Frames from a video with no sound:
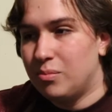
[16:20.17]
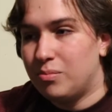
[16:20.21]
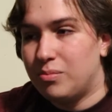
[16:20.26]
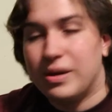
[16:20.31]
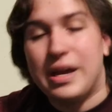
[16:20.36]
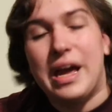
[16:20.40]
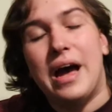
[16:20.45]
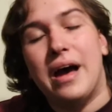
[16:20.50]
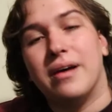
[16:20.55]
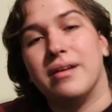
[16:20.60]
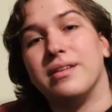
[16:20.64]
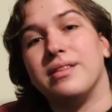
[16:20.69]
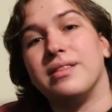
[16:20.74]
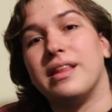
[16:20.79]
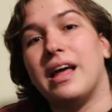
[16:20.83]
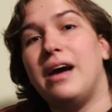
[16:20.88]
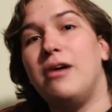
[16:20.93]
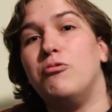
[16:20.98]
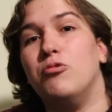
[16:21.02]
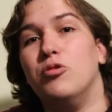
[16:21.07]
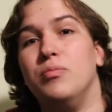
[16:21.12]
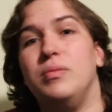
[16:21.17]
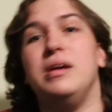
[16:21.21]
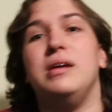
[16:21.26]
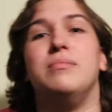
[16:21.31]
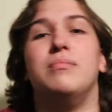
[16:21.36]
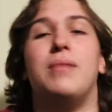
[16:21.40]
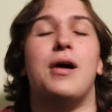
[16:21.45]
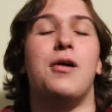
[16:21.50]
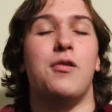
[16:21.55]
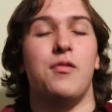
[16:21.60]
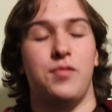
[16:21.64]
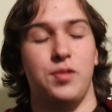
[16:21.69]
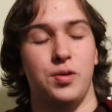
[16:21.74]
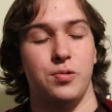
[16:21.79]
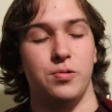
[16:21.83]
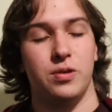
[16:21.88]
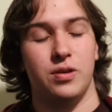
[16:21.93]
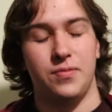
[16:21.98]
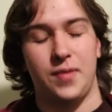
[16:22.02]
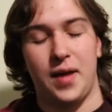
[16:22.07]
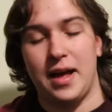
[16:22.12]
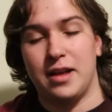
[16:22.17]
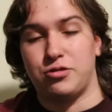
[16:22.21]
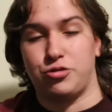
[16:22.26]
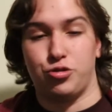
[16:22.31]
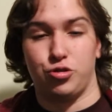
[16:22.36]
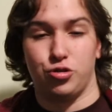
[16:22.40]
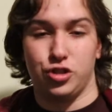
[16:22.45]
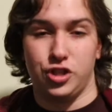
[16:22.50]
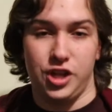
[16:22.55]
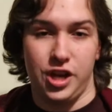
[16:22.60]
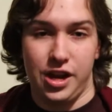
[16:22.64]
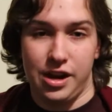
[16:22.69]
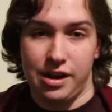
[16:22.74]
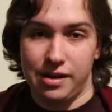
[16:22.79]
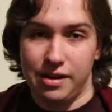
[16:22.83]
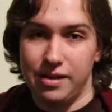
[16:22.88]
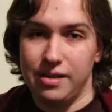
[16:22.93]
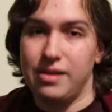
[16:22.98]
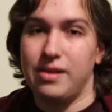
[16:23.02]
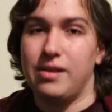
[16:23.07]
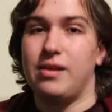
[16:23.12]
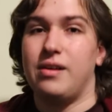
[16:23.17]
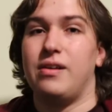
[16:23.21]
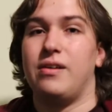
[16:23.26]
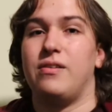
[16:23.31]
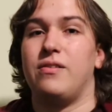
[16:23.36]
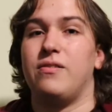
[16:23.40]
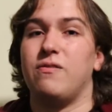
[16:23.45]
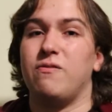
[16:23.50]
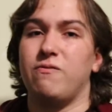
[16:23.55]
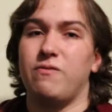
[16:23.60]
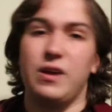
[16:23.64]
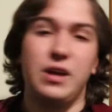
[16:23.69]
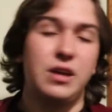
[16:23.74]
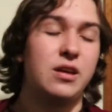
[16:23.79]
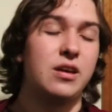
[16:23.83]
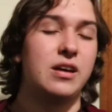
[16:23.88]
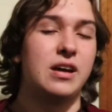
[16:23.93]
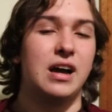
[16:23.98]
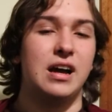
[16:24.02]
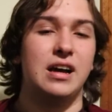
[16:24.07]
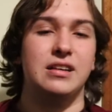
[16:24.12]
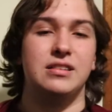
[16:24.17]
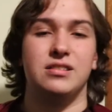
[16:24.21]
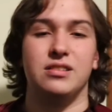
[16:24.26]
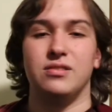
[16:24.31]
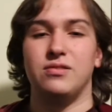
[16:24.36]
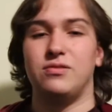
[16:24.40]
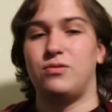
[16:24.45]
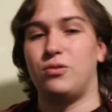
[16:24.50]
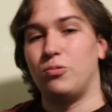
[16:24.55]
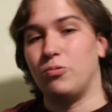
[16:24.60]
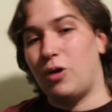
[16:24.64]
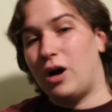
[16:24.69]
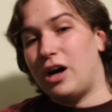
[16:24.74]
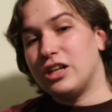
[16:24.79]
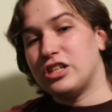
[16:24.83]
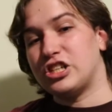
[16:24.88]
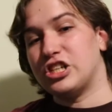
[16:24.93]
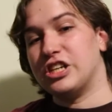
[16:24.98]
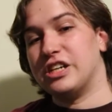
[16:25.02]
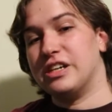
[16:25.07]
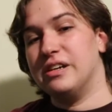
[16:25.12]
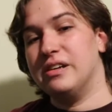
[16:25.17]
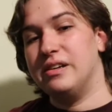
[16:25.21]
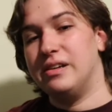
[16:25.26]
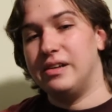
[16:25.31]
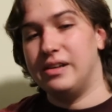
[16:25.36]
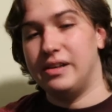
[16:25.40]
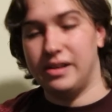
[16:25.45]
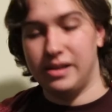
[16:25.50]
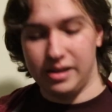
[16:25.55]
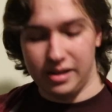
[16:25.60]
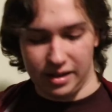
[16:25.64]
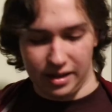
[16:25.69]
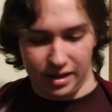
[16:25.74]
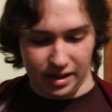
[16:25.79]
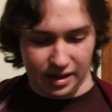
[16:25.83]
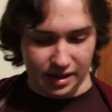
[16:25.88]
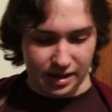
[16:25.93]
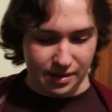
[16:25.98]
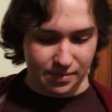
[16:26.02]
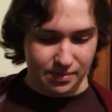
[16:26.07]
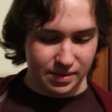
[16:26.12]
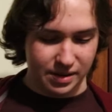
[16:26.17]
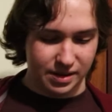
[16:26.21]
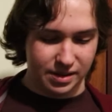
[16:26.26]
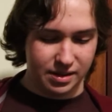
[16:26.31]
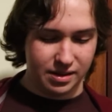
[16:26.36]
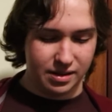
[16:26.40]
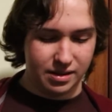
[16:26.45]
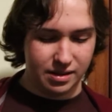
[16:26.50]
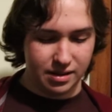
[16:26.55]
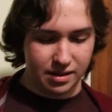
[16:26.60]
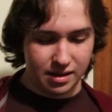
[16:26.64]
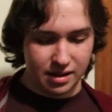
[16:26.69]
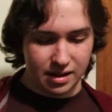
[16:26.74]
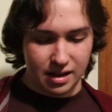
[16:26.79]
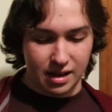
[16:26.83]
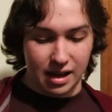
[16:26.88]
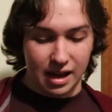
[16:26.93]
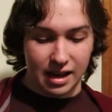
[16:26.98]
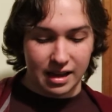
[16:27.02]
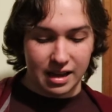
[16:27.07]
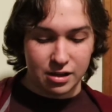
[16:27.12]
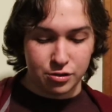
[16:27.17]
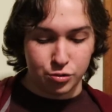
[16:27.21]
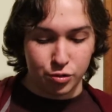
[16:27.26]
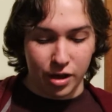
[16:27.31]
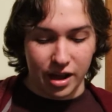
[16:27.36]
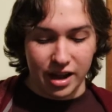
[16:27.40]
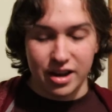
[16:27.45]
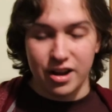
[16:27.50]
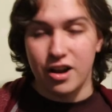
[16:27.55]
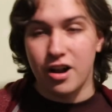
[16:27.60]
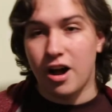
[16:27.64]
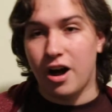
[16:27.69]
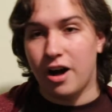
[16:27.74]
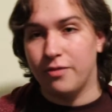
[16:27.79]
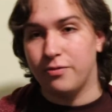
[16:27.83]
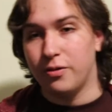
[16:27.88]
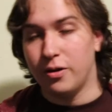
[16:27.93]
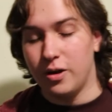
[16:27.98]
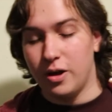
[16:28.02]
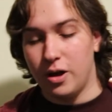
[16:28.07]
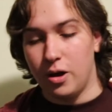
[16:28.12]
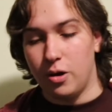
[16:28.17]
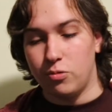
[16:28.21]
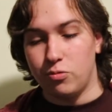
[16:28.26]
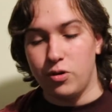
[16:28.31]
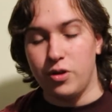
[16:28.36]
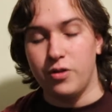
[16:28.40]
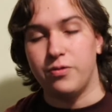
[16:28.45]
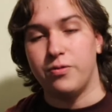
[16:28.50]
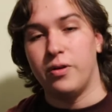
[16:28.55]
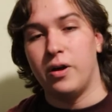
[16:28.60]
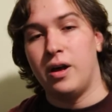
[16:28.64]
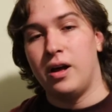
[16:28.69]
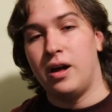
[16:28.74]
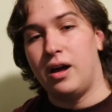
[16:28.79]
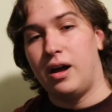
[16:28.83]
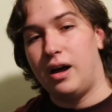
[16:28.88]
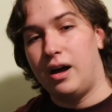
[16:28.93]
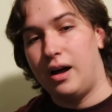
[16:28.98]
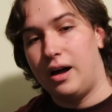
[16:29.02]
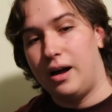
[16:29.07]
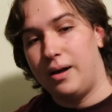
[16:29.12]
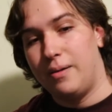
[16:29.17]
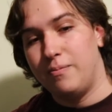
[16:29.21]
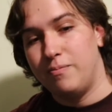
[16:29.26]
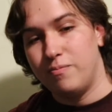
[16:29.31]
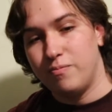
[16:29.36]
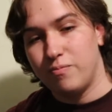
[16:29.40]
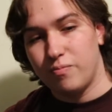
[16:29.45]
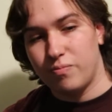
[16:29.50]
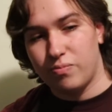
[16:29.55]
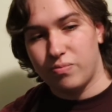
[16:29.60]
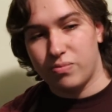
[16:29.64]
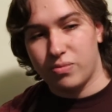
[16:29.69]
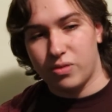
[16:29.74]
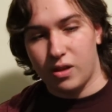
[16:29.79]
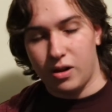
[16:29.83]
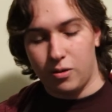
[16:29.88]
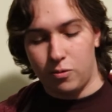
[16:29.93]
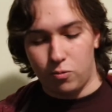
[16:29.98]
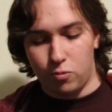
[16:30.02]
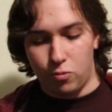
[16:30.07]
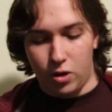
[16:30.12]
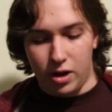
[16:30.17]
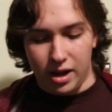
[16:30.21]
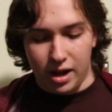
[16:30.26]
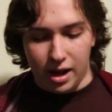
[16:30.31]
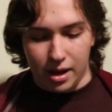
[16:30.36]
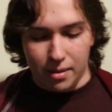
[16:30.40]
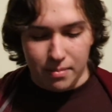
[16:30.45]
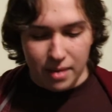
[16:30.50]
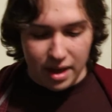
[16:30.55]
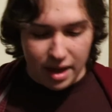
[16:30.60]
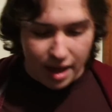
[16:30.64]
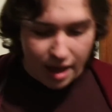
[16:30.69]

But yeah, that will be my review of Astral Chain. Thank you guys for watching. I guess we'll end it off with what I may